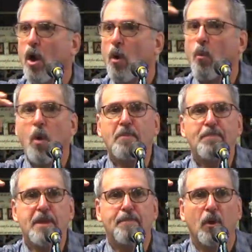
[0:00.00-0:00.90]
one
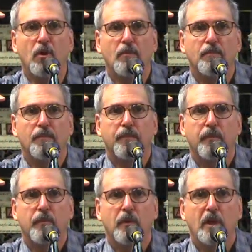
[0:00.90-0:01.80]
people,
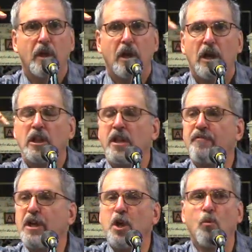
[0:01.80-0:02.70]

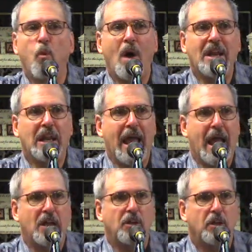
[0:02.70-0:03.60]
living in one
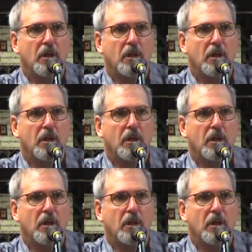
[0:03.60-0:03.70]
land,